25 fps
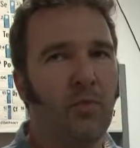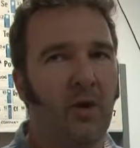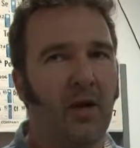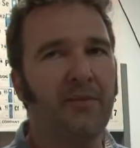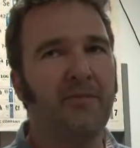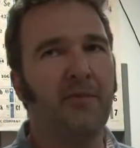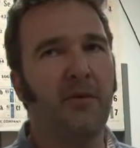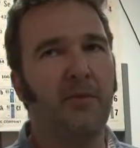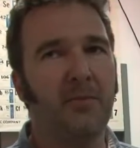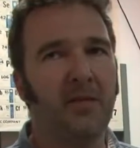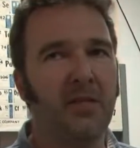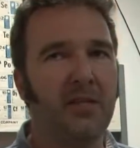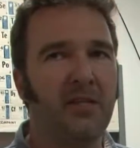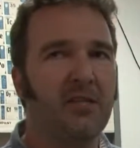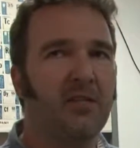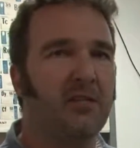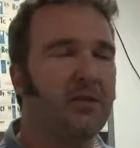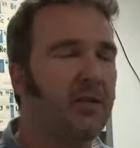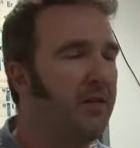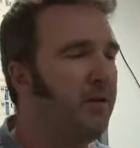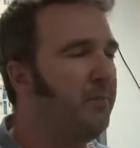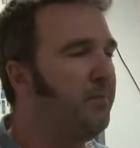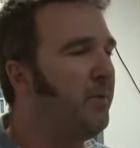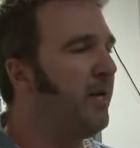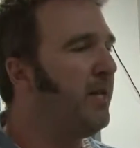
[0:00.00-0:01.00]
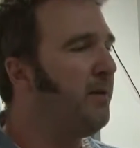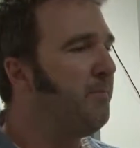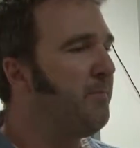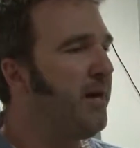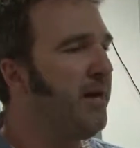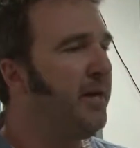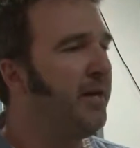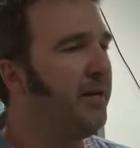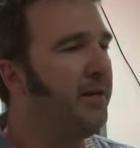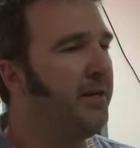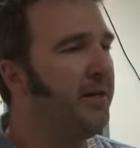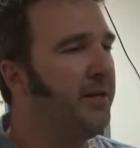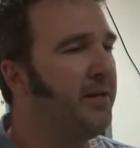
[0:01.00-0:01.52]
One of them is a buddy of
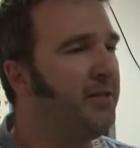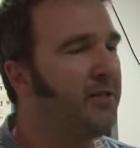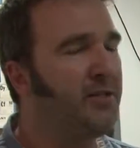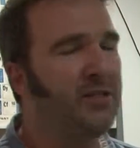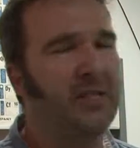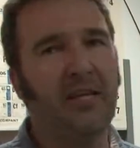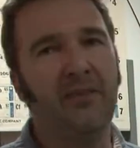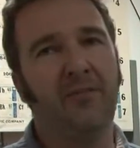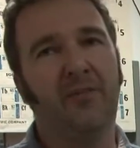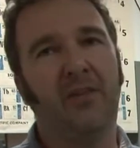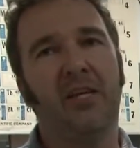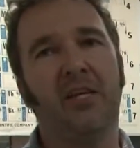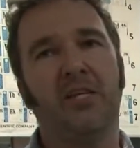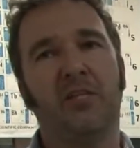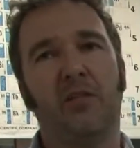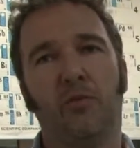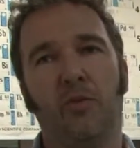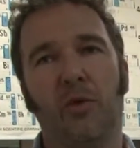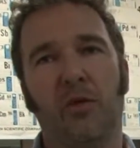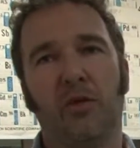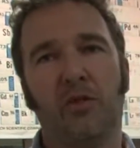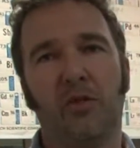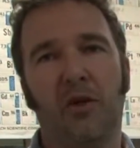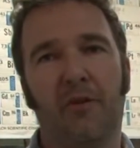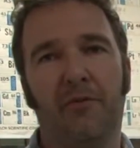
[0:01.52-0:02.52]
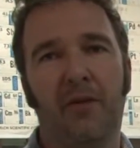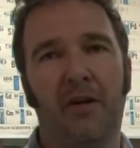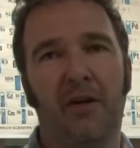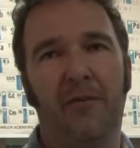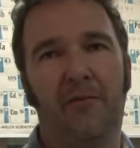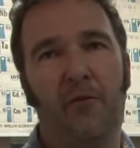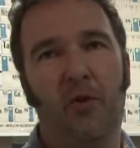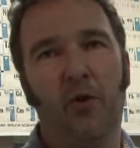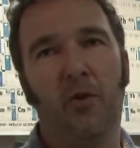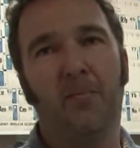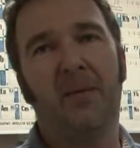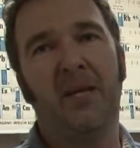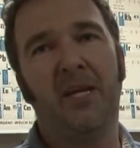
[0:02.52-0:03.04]
mine, Steve Lynch, works over at
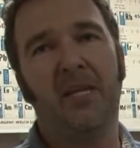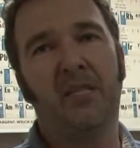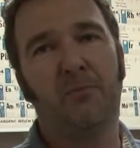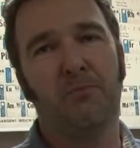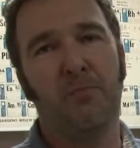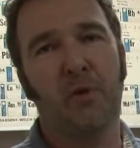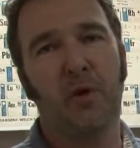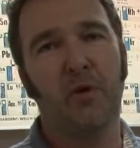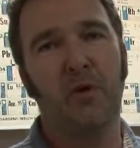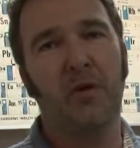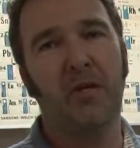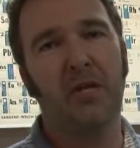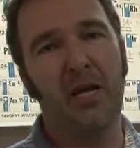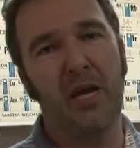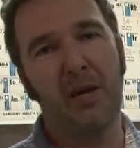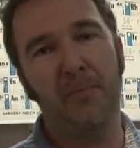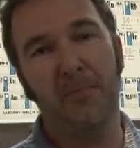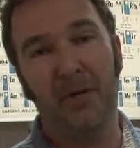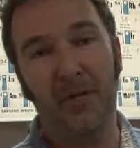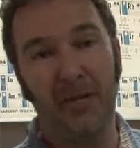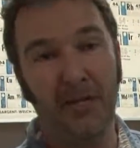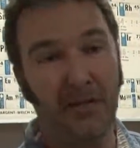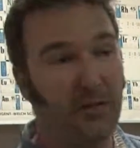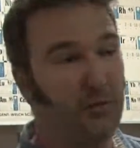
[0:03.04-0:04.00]
Four Peaks Brewing Co.